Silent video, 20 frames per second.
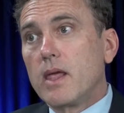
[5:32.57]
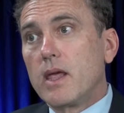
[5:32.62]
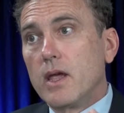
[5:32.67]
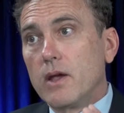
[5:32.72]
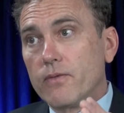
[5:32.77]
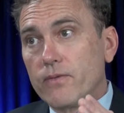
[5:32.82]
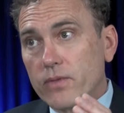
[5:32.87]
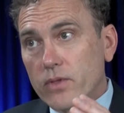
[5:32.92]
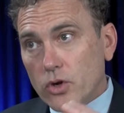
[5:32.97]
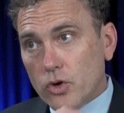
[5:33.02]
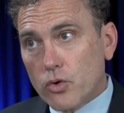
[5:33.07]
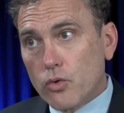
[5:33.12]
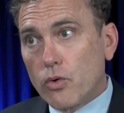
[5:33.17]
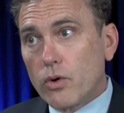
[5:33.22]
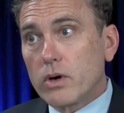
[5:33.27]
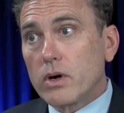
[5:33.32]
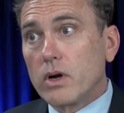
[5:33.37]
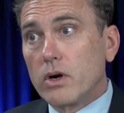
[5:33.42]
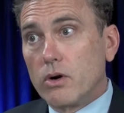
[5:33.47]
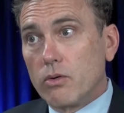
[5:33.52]
If the
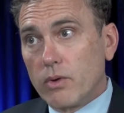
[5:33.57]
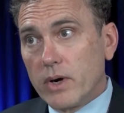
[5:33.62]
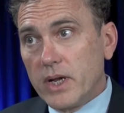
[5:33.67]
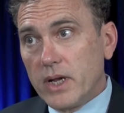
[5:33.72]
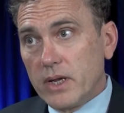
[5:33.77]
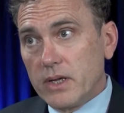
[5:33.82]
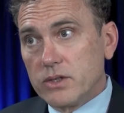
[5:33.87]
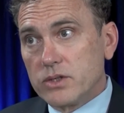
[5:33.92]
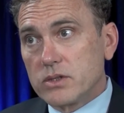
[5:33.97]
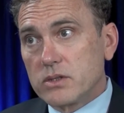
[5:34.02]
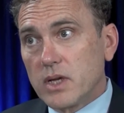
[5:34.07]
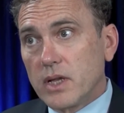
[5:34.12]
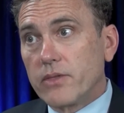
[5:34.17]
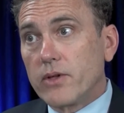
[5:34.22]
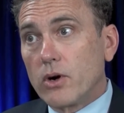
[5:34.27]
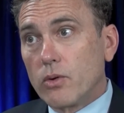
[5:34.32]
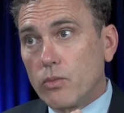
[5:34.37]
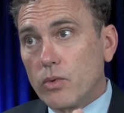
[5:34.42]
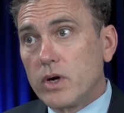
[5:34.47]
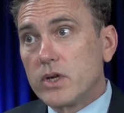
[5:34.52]
court agrees that
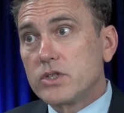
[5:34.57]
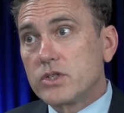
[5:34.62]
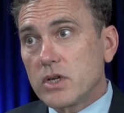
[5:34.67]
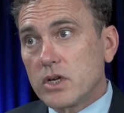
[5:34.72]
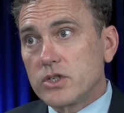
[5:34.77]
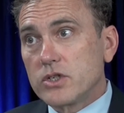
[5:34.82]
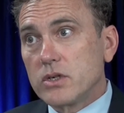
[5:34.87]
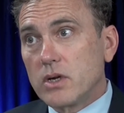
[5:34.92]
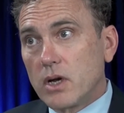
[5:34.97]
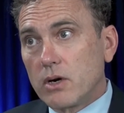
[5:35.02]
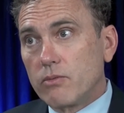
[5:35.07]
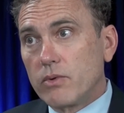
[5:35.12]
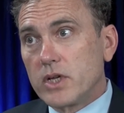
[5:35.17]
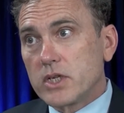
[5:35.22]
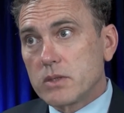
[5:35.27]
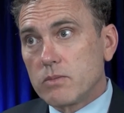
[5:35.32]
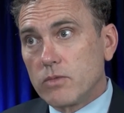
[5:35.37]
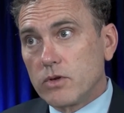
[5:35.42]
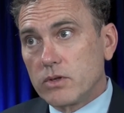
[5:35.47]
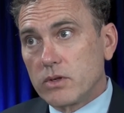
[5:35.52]
there was such an
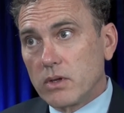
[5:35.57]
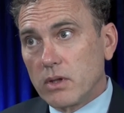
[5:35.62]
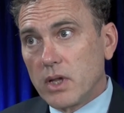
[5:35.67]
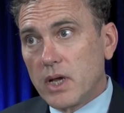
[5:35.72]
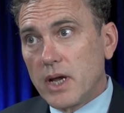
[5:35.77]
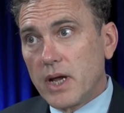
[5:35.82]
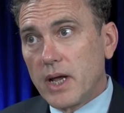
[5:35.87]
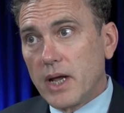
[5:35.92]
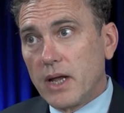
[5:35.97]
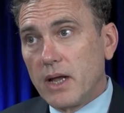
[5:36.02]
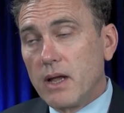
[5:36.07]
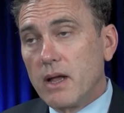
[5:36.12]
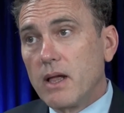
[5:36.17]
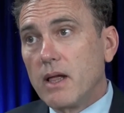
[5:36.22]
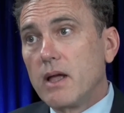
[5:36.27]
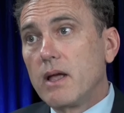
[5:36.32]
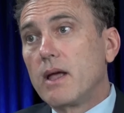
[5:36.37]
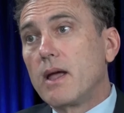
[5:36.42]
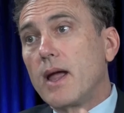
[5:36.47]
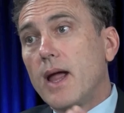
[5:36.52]
unreasonable delay
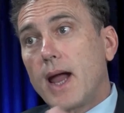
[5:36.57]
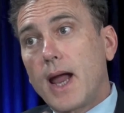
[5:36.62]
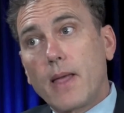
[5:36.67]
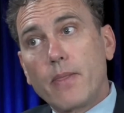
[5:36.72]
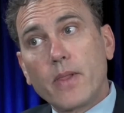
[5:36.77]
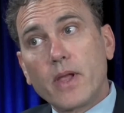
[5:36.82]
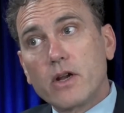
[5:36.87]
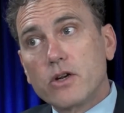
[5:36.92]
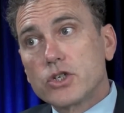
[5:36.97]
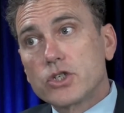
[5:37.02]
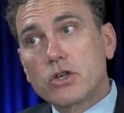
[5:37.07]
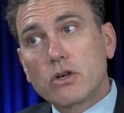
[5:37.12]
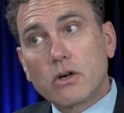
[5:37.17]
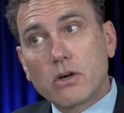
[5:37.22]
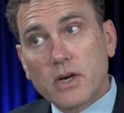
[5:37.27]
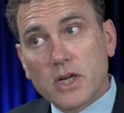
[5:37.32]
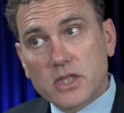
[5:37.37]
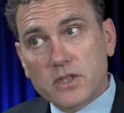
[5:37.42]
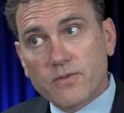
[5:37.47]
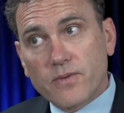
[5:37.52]
and the
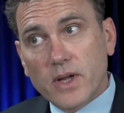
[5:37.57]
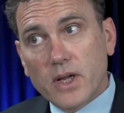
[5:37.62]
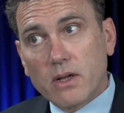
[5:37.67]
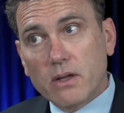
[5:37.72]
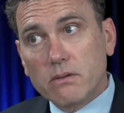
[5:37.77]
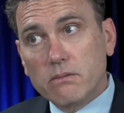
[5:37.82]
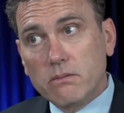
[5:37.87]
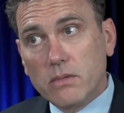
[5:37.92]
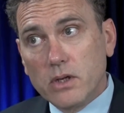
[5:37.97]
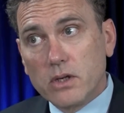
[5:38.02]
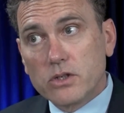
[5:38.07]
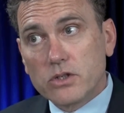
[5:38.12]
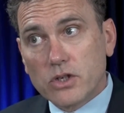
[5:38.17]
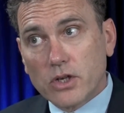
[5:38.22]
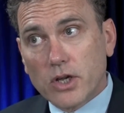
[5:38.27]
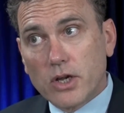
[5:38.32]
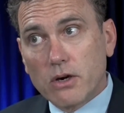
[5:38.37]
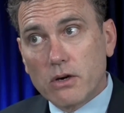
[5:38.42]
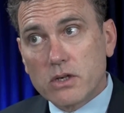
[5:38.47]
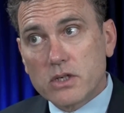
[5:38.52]
insurer has failed
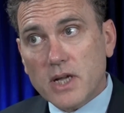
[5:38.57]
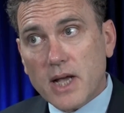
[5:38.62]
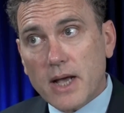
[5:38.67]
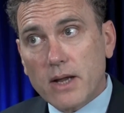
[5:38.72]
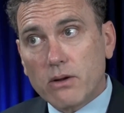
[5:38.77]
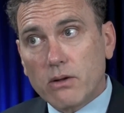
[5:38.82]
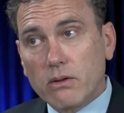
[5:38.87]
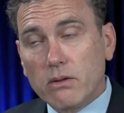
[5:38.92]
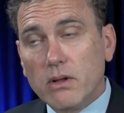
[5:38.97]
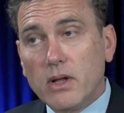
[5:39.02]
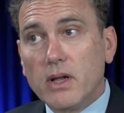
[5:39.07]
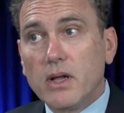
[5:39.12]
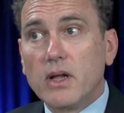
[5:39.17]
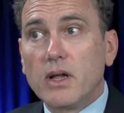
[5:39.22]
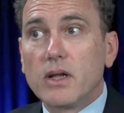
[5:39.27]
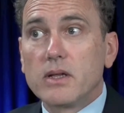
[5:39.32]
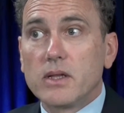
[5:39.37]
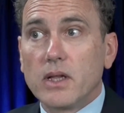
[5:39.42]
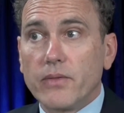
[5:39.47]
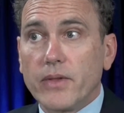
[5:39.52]
to cure title,
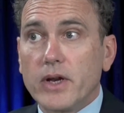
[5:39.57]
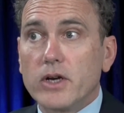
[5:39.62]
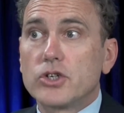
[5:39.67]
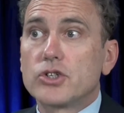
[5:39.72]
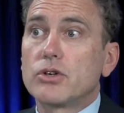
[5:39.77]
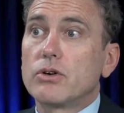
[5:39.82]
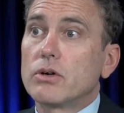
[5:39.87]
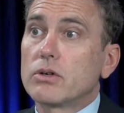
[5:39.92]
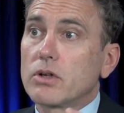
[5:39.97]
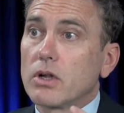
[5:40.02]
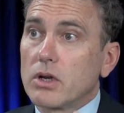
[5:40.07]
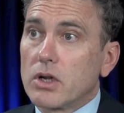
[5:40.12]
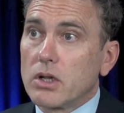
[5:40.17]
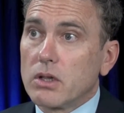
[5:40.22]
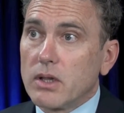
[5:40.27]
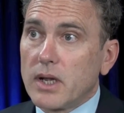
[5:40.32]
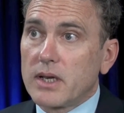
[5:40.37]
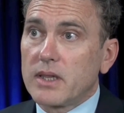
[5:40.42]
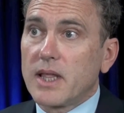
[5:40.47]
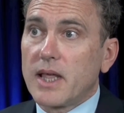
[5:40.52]
then the insured could
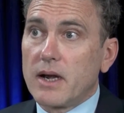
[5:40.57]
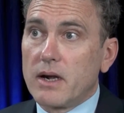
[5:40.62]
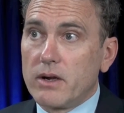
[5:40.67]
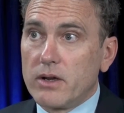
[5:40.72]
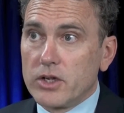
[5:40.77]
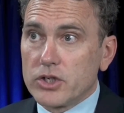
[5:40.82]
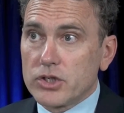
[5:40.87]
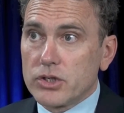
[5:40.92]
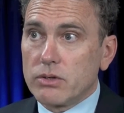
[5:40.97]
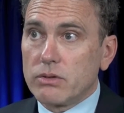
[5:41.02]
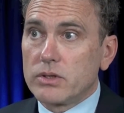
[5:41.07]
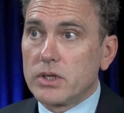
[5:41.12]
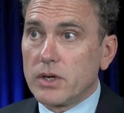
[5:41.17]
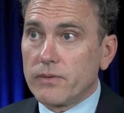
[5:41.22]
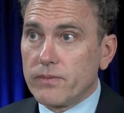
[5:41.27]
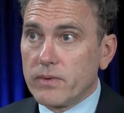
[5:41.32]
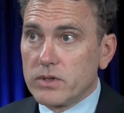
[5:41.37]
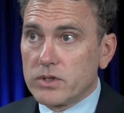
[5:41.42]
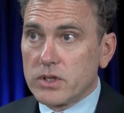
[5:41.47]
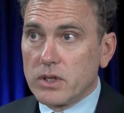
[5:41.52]
collect that additional
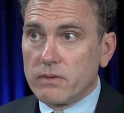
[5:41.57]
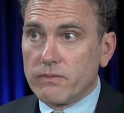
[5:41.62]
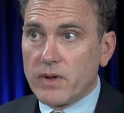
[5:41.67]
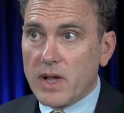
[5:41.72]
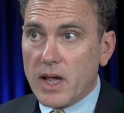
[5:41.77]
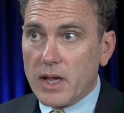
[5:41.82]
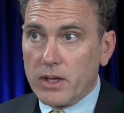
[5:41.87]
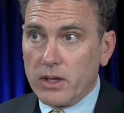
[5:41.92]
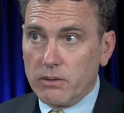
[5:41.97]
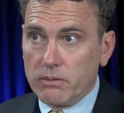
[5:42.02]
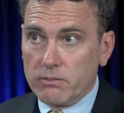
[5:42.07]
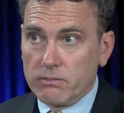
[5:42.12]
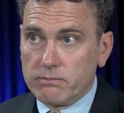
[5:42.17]
difference in value.